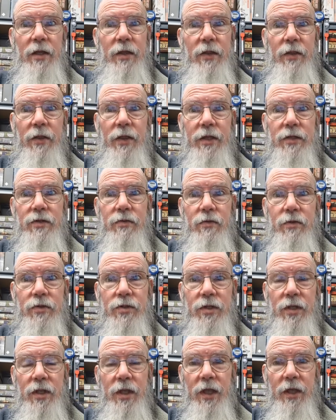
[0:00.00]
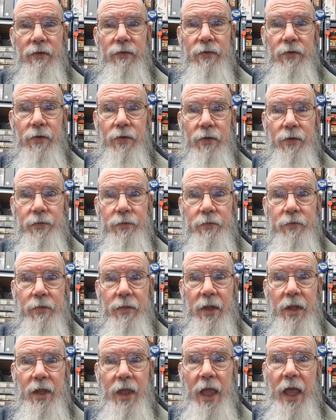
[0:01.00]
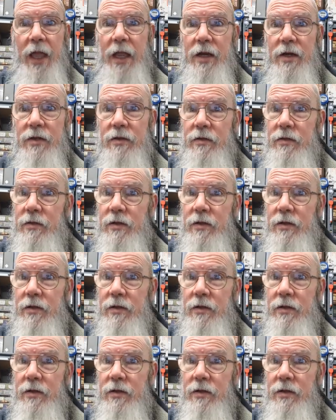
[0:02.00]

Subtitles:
that's what you're there for. And